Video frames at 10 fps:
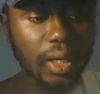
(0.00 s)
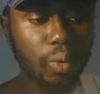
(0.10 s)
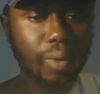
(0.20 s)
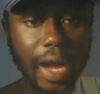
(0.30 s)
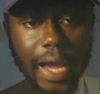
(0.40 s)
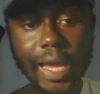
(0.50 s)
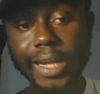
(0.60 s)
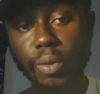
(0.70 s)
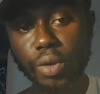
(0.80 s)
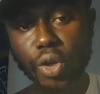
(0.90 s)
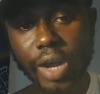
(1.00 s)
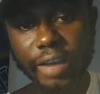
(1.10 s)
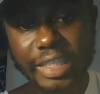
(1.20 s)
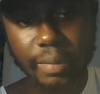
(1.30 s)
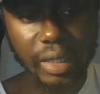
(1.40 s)
Why? I don't want to go
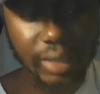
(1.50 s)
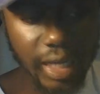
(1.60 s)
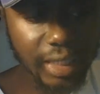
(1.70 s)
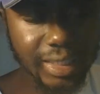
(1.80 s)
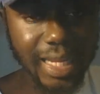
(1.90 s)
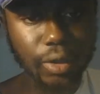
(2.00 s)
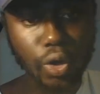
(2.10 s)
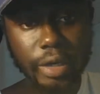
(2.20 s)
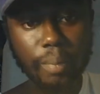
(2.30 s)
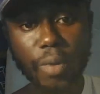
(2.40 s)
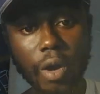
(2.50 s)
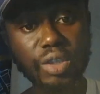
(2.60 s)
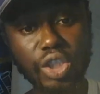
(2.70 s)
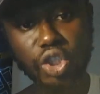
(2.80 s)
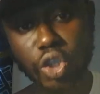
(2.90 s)
after the MCNAIRs because I know their mom
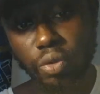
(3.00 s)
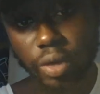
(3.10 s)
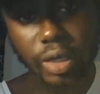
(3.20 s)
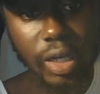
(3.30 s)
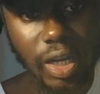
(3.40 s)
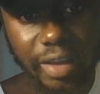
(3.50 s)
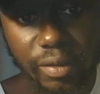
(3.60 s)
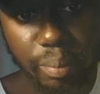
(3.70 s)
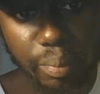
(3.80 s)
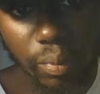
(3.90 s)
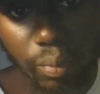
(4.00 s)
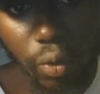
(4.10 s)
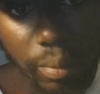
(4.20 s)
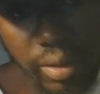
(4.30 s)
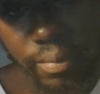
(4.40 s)
is a genuinely loving
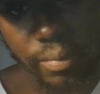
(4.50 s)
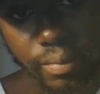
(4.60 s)
woman.